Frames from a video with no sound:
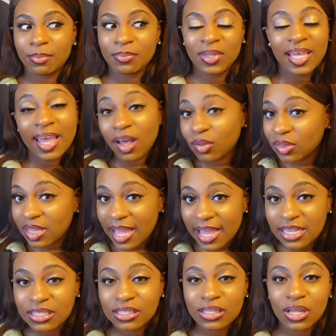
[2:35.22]
count
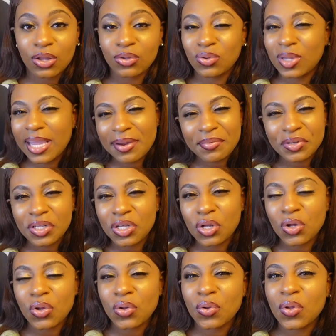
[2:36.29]
that. So you can't really
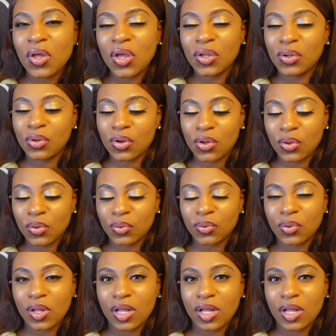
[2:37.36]
go, you know,